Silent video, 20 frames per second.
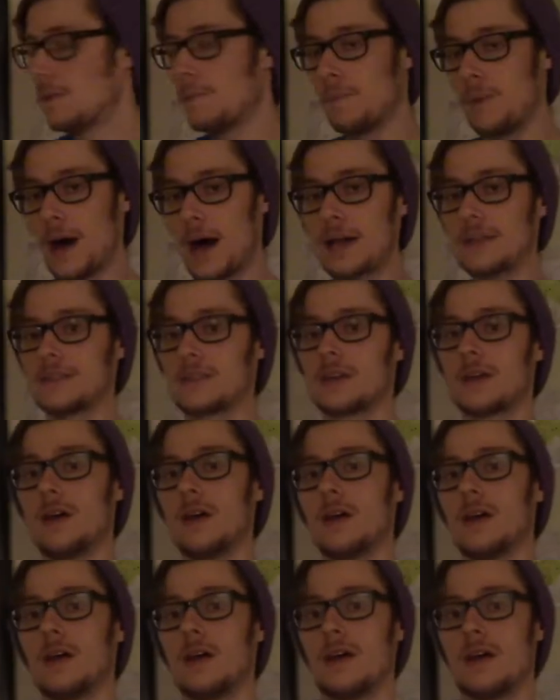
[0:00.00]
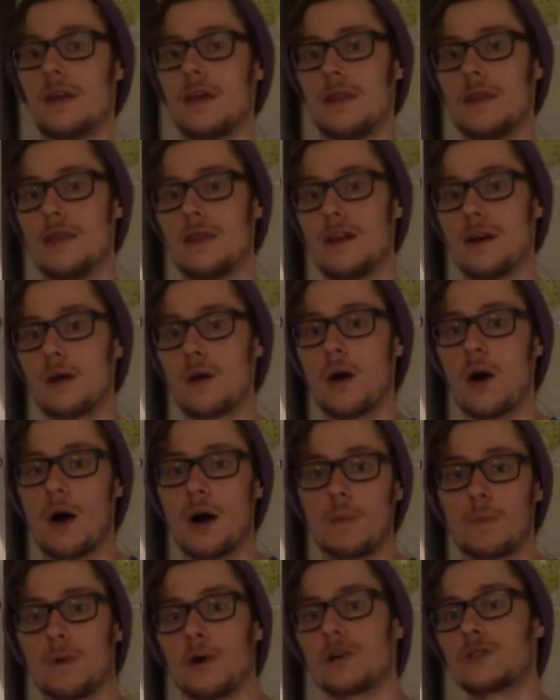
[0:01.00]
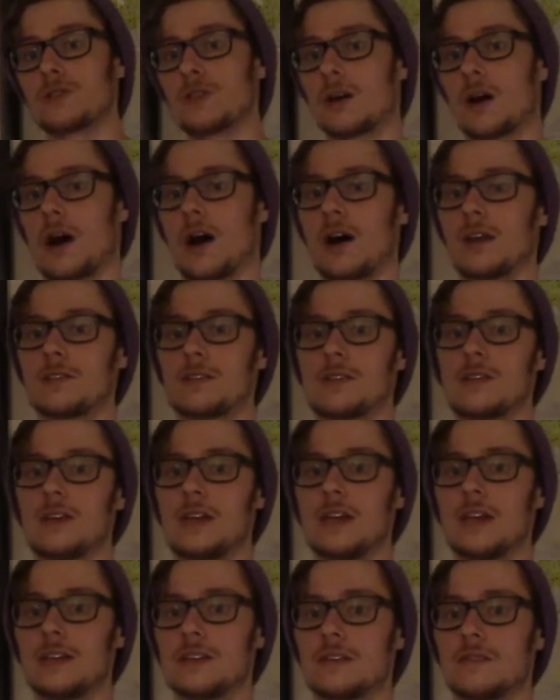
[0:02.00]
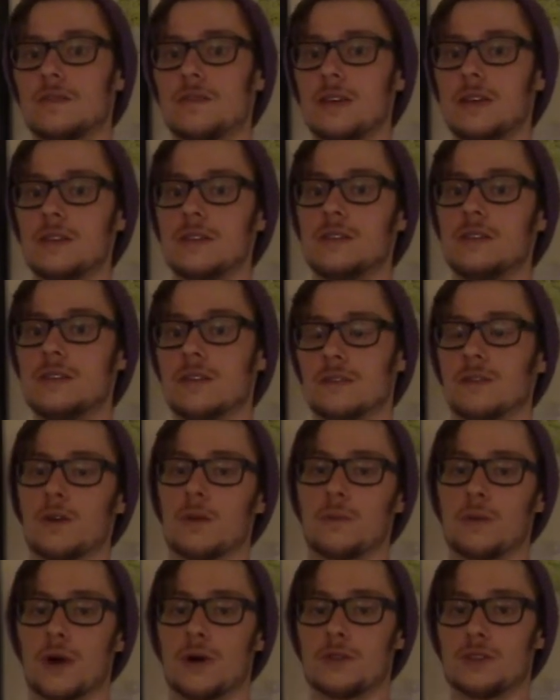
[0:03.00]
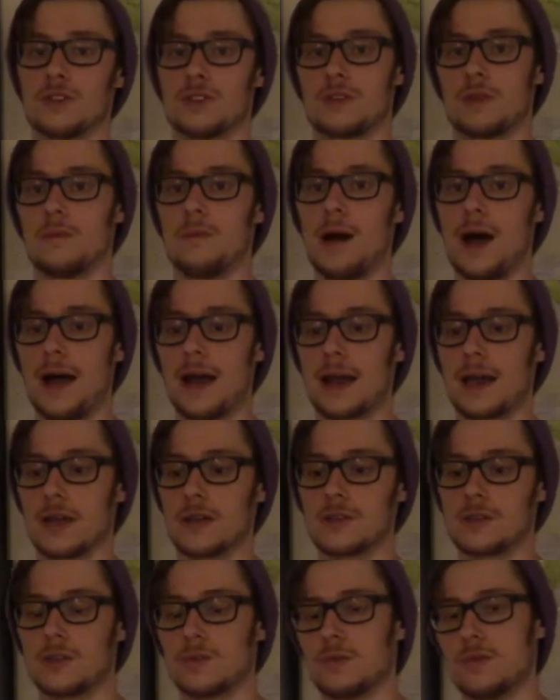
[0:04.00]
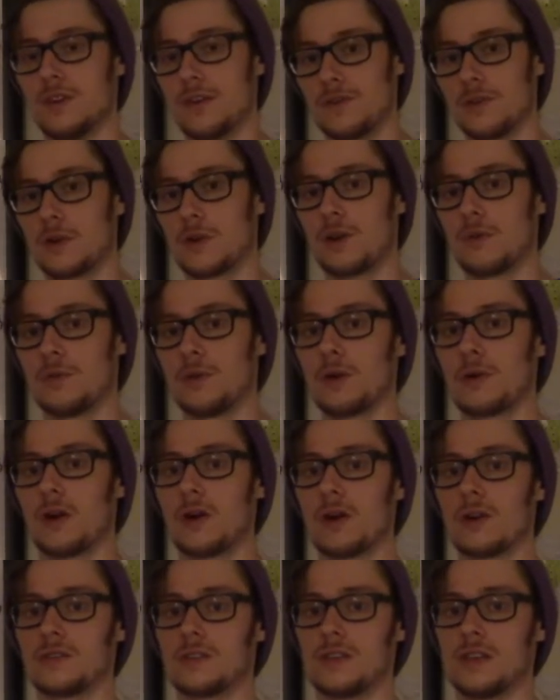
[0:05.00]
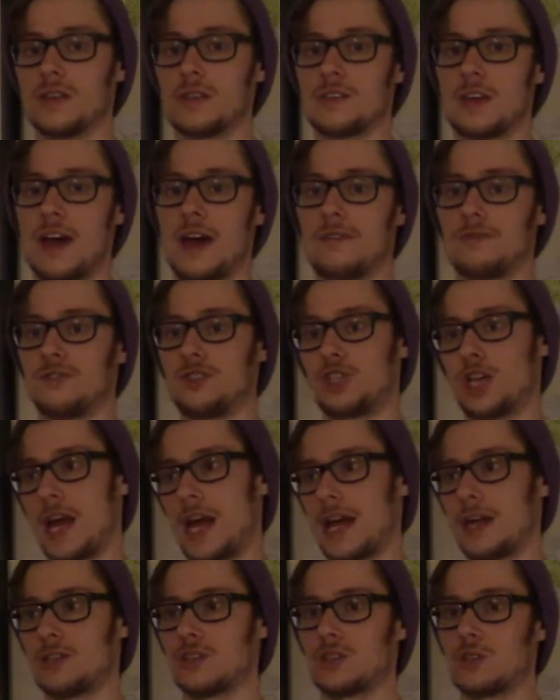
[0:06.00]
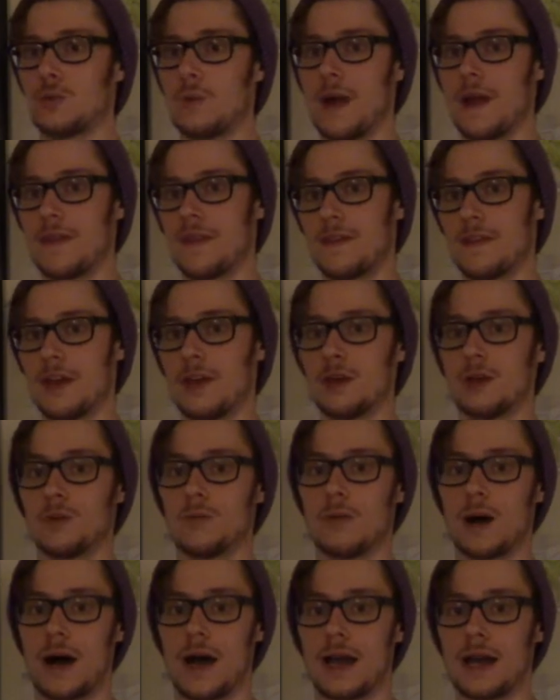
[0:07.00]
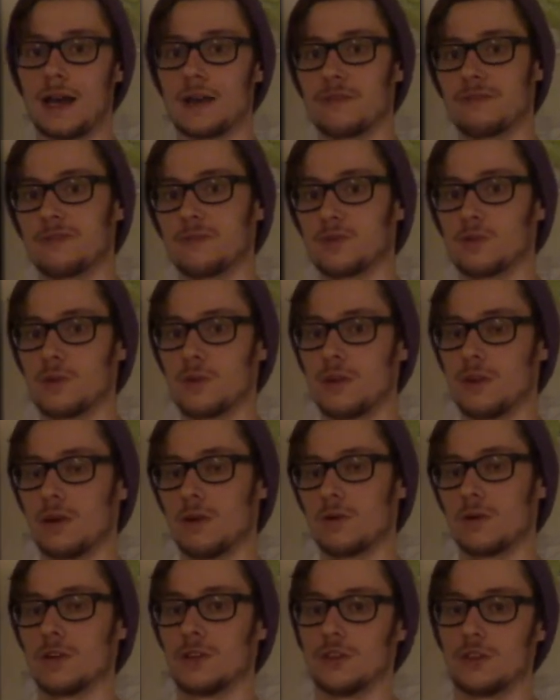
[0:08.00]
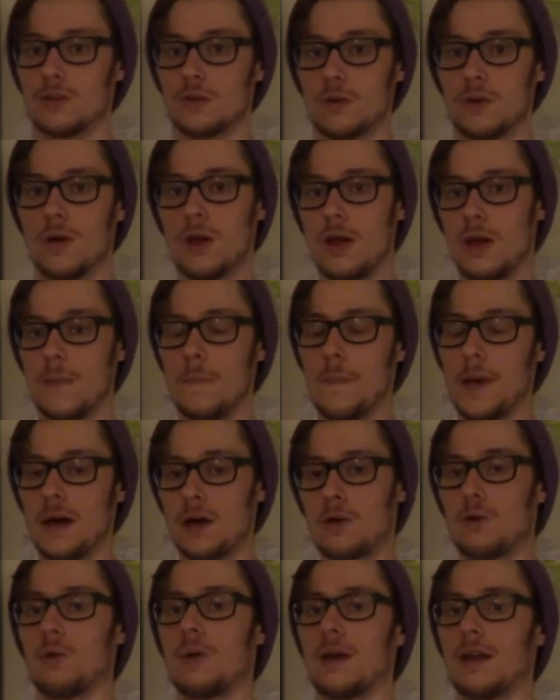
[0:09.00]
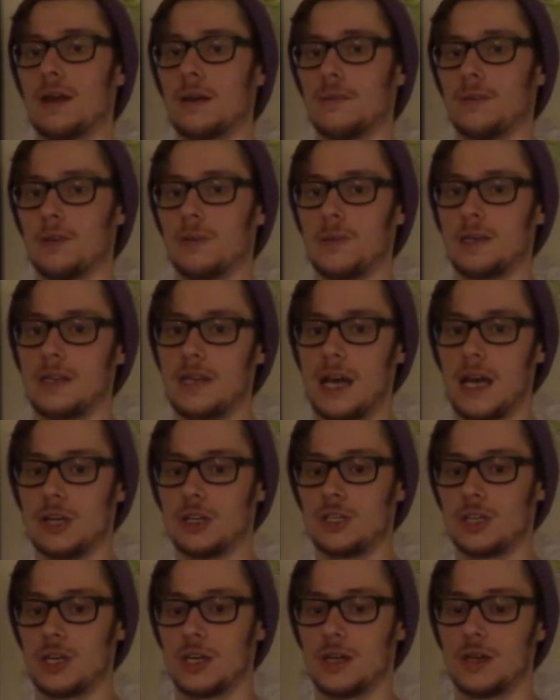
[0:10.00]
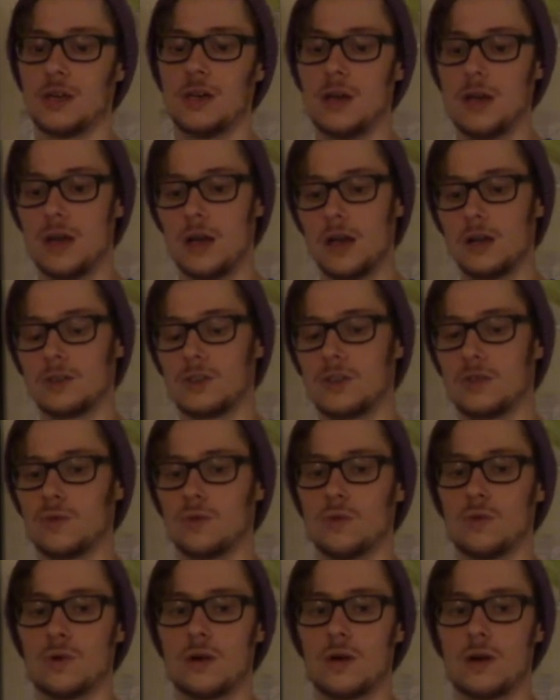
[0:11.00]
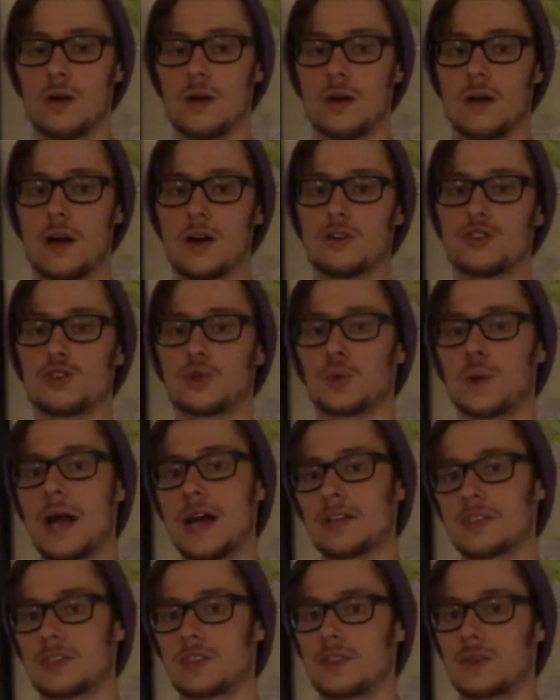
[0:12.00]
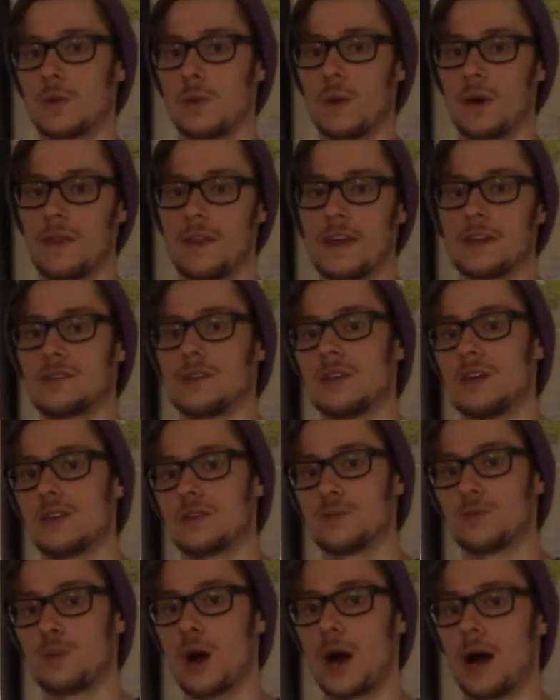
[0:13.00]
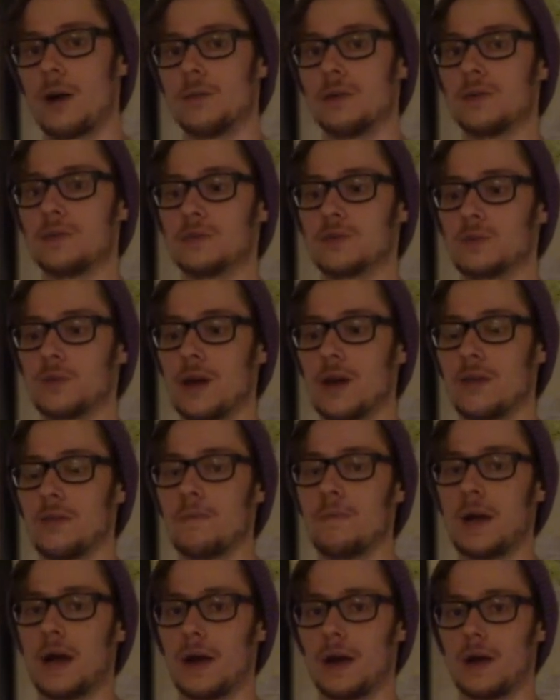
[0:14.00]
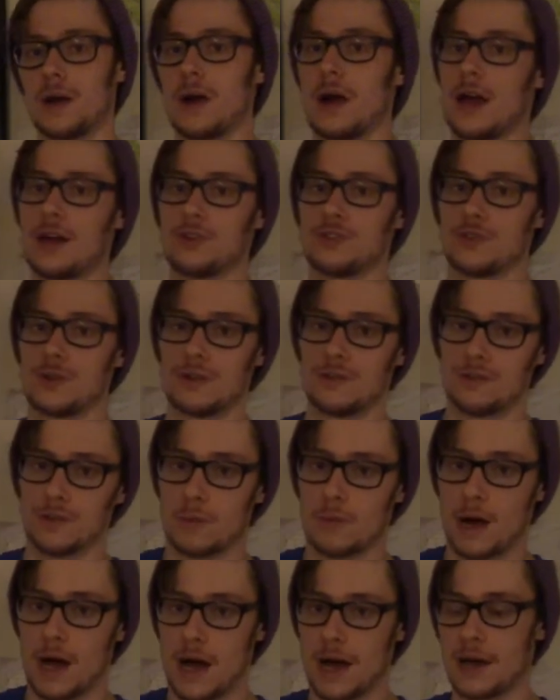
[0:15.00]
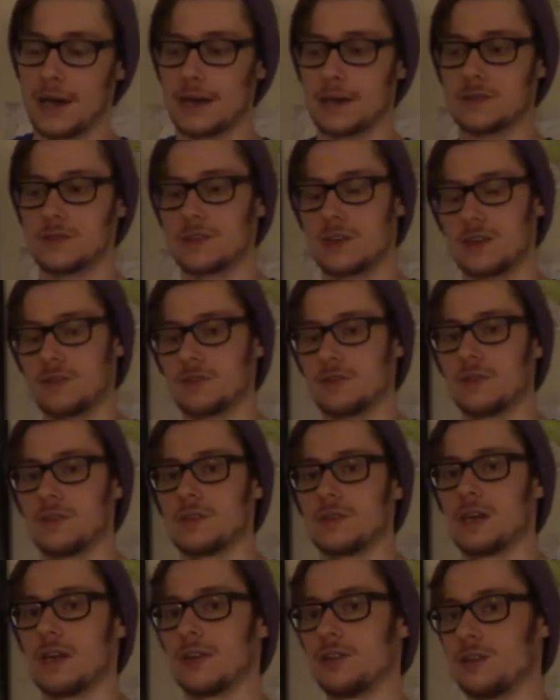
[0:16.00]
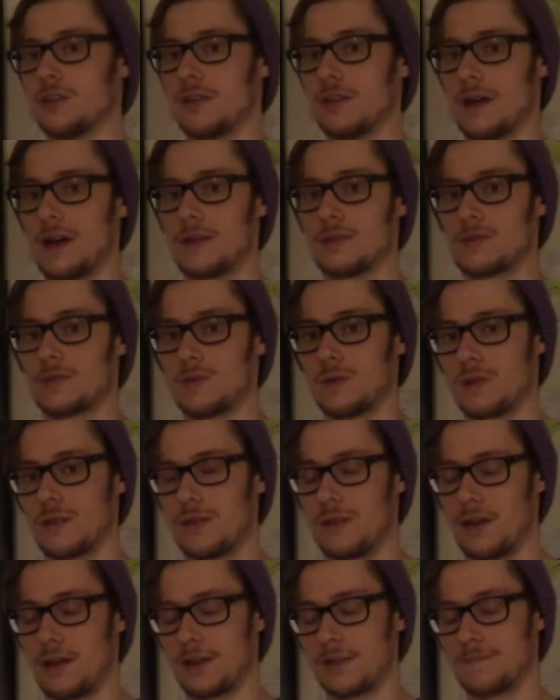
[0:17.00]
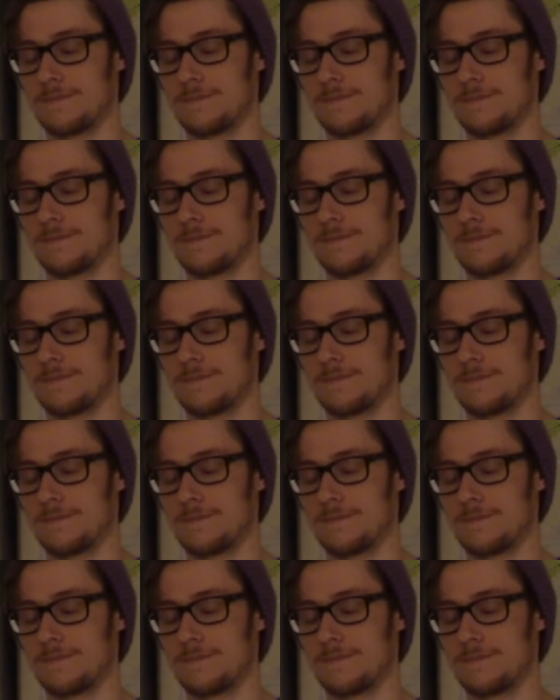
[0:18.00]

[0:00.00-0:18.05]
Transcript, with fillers: But there are pros and cons to each of these different approaches to mining. And so different cryptocurrencies have changed the way that they do mining from sort of the original Bitcoin implementation to address what they see as problems with barrier entry for mining and centralization and that sort of thing.